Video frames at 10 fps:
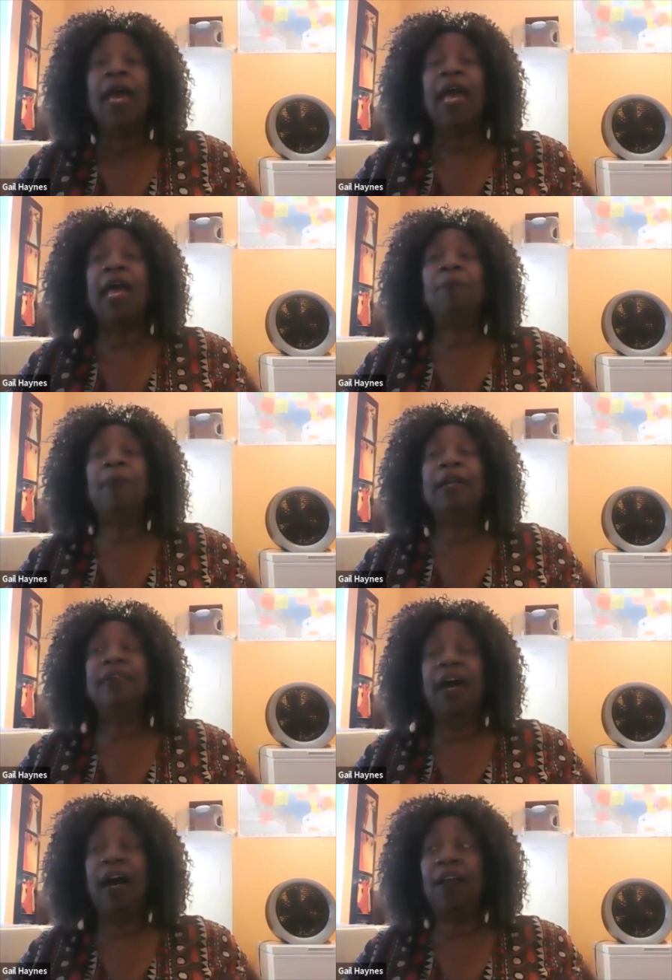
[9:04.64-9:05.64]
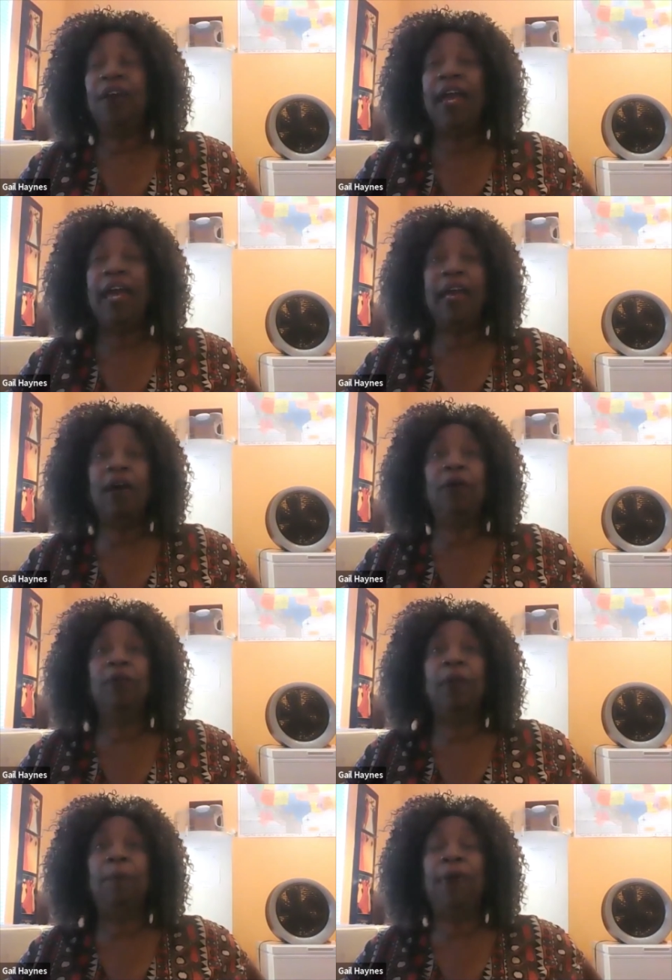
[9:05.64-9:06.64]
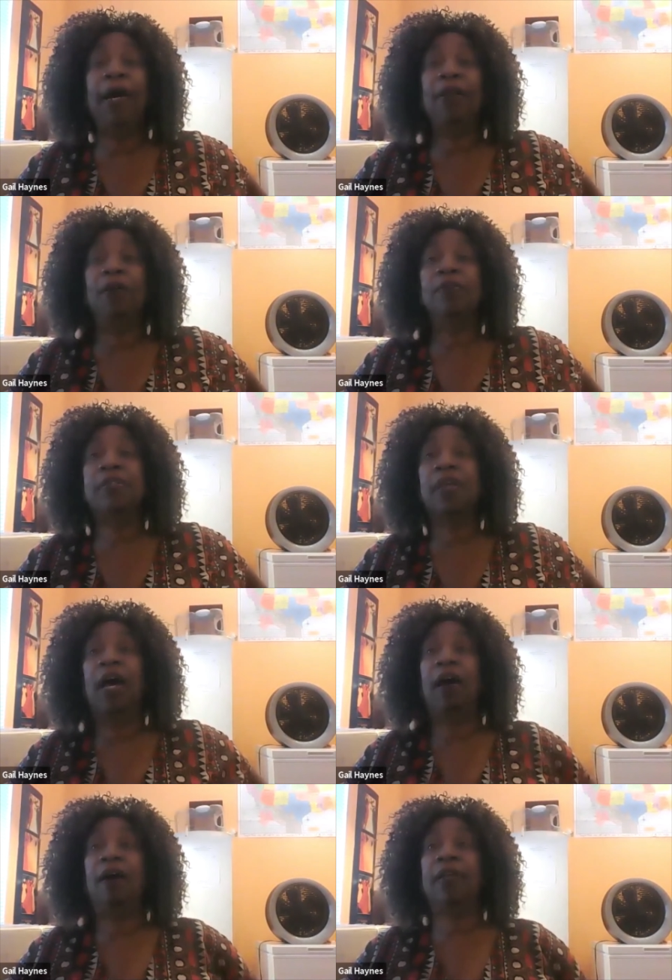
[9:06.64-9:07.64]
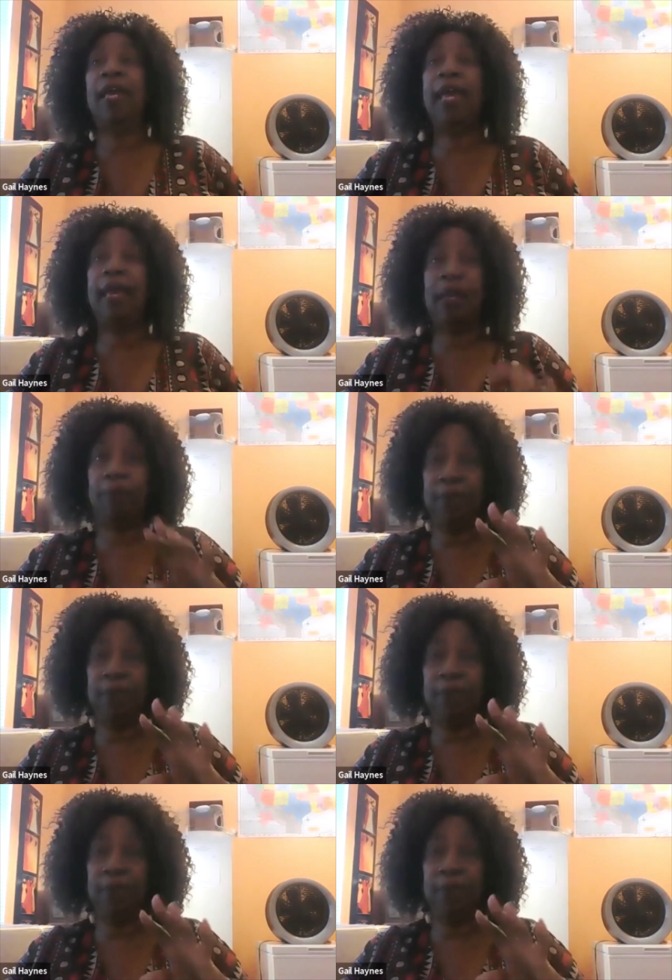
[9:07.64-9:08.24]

And my daughter held Puddle's uh, head